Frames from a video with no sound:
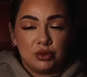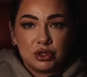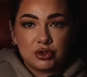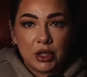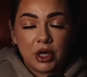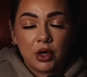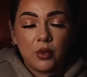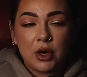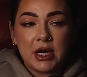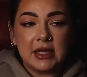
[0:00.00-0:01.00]
trigger
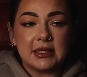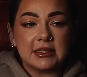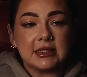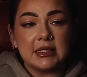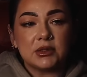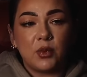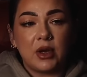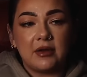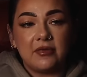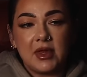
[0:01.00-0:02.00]
warning. This is
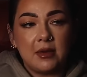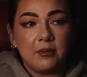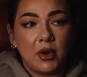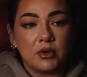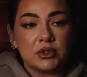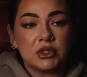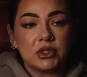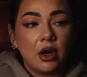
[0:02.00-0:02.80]
one of the most